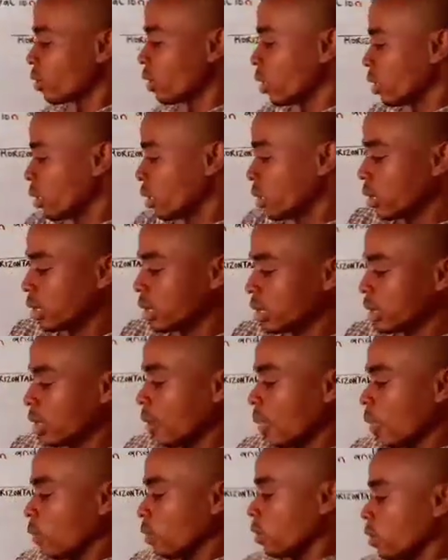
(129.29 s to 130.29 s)
This
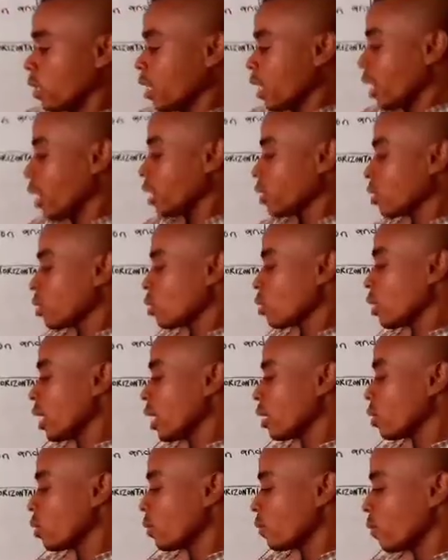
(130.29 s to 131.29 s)
is the
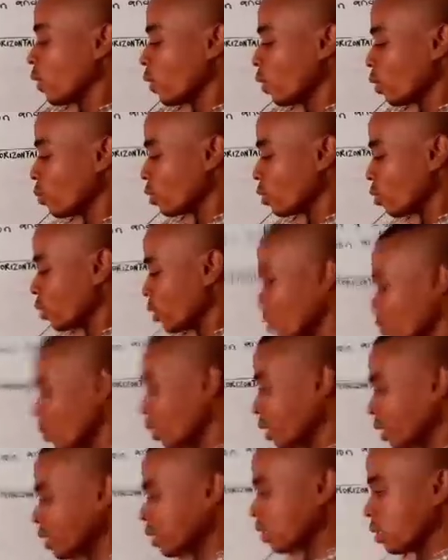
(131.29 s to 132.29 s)
angle formed
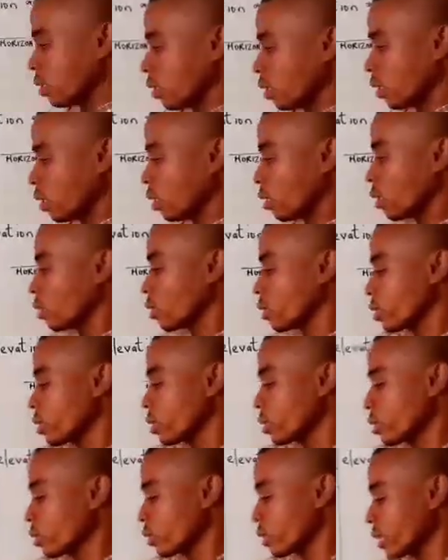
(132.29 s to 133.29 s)
between a
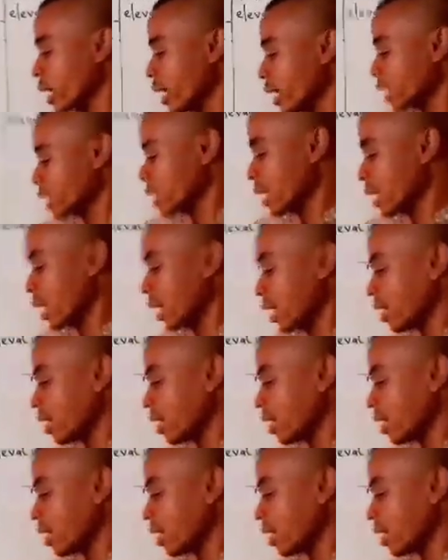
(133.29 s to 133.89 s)
horizontal site